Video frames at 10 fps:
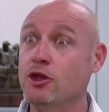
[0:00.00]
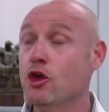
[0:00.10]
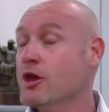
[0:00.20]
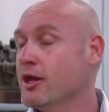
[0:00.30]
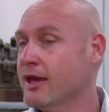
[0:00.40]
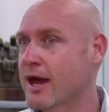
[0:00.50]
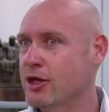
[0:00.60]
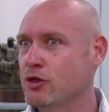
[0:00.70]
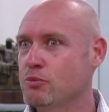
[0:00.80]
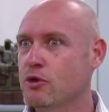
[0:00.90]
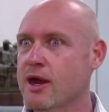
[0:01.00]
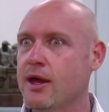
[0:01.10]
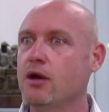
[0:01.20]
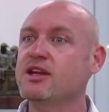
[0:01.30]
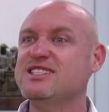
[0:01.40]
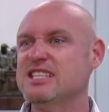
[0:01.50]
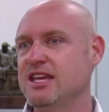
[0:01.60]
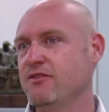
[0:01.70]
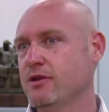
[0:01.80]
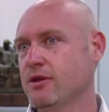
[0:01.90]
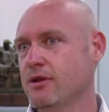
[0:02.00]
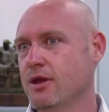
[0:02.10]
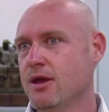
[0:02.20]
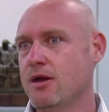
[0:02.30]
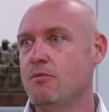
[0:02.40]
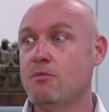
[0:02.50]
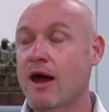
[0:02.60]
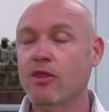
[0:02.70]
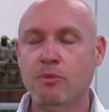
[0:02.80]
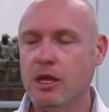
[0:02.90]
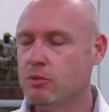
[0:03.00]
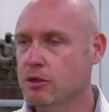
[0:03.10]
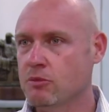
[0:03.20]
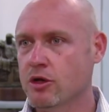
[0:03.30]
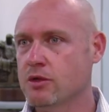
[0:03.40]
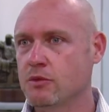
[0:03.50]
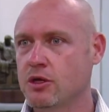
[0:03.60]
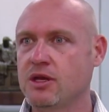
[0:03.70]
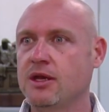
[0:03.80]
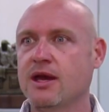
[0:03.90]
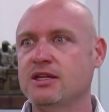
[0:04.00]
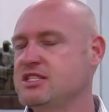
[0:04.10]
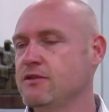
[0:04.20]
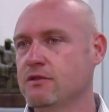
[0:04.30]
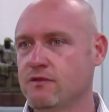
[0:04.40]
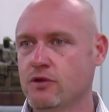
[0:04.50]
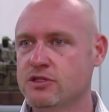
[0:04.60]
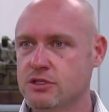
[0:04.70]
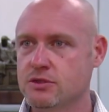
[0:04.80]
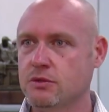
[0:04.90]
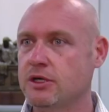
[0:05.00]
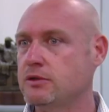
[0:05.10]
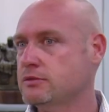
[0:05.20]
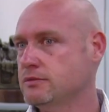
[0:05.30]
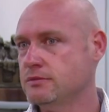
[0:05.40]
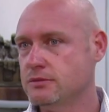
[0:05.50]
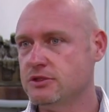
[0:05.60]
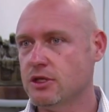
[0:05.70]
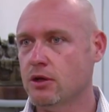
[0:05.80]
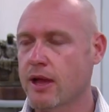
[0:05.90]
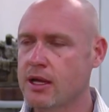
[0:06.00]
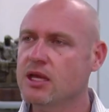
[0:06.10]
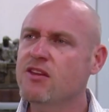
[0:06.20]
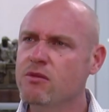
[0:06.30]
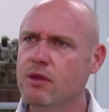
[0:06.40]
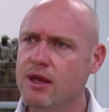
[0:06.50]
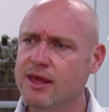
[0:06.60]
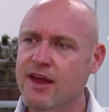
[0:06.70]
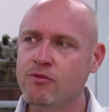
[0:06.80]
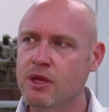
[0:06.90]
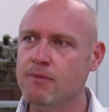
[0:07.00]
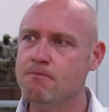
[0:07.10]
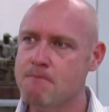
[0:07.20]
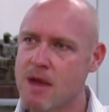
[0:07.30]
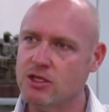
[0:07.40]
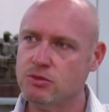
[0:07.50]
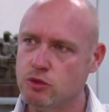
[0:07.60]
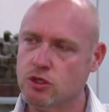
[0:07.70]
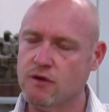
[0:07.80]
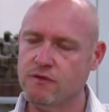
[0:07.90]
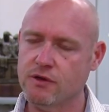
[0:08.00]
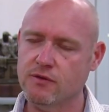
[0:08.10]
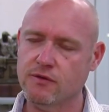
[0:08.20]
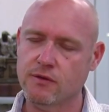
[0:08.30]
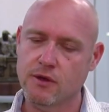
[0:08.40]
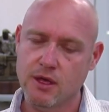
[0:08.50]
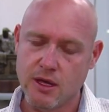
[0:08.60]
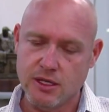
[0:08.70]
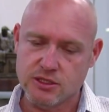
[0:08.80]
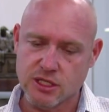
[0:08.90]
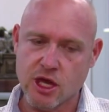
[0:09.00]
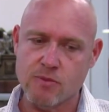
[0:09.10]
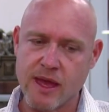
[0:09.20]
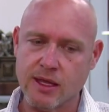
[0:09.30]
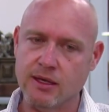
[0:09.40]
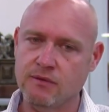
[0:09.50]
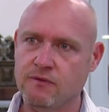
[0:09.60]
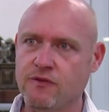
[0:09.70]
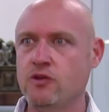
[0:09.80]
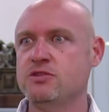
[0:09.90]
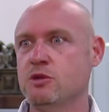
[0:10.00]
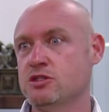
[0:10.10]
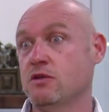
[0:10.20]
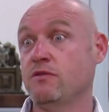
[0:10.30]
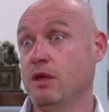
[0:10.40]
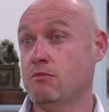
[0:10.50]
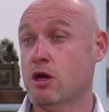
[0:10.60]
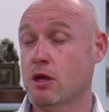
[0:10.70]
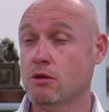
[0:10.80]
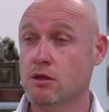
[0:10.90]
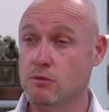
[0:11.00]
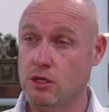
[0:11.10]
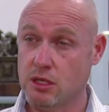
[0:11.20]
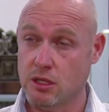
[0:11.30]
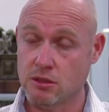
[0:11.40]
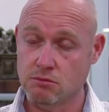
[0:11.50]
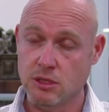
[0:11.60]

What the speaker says: And not only are you proud, it's given other people in my community a different voice as well. So, and it gave me much more confidence to go back and infuse myself in my own community.